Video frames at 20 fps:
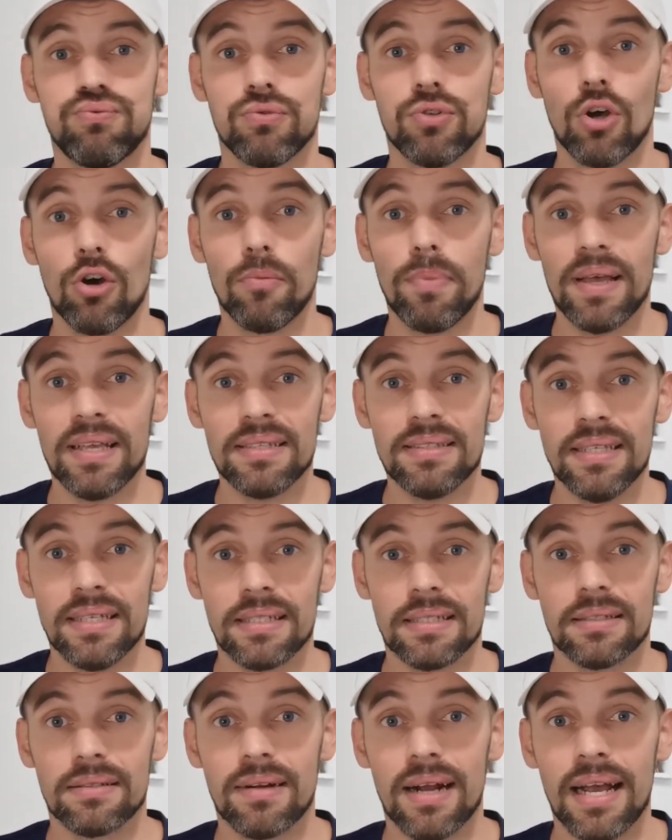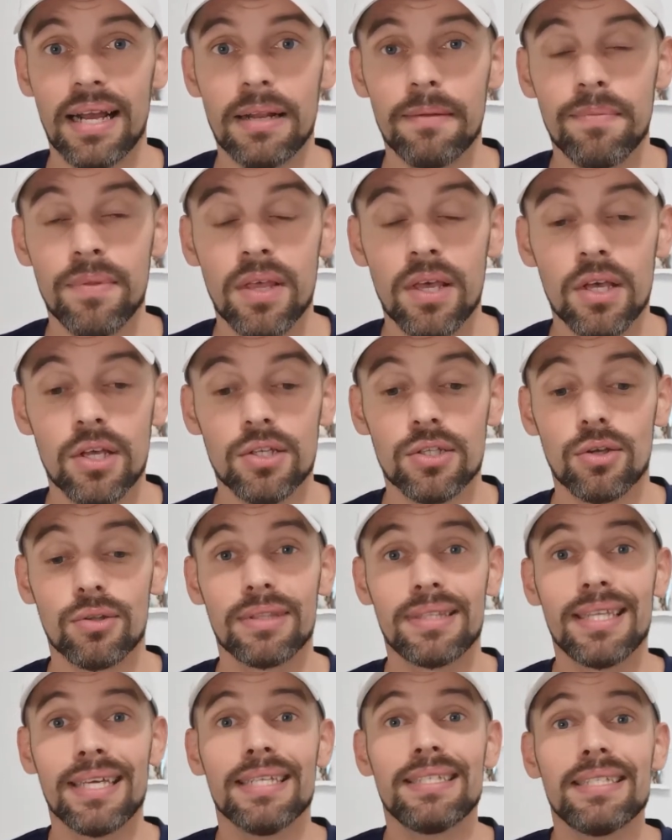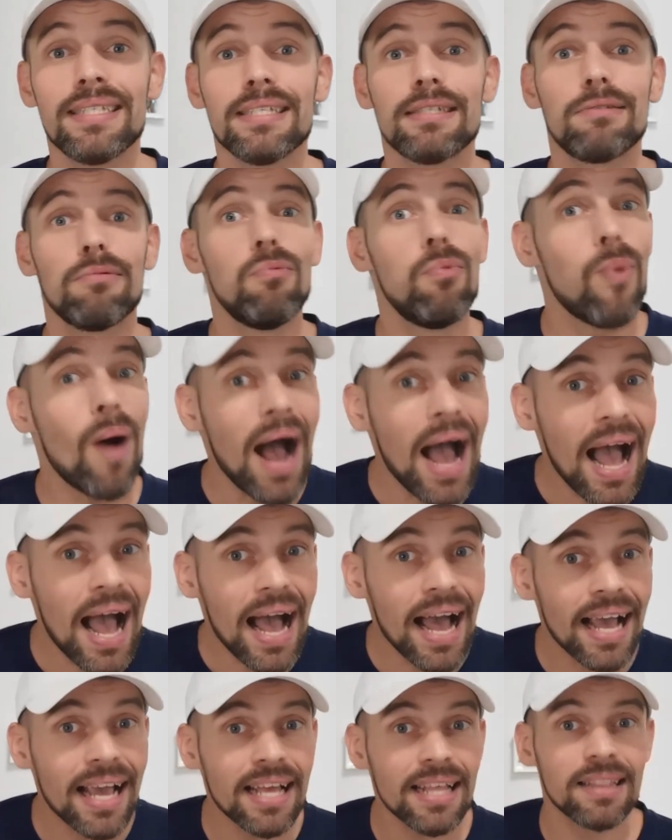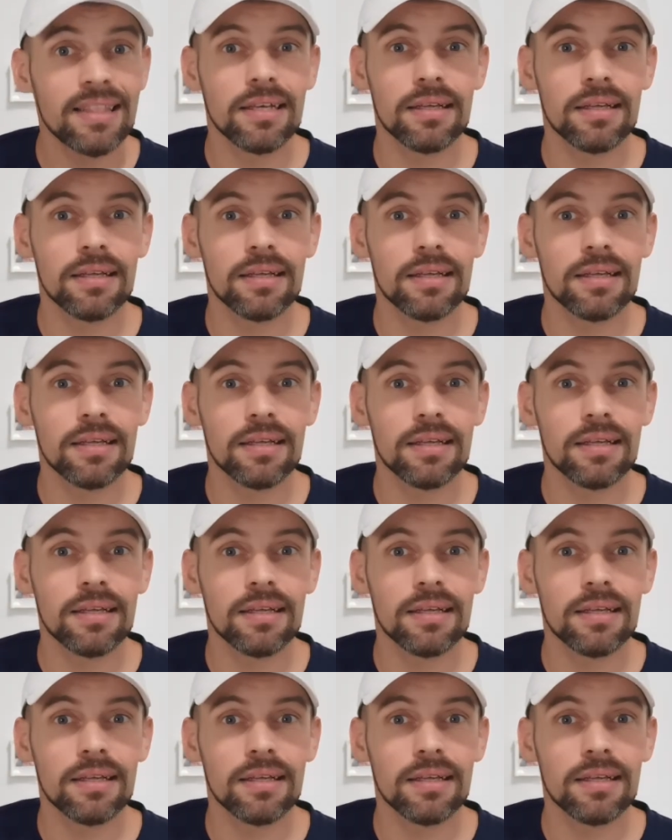no business, right? So this is why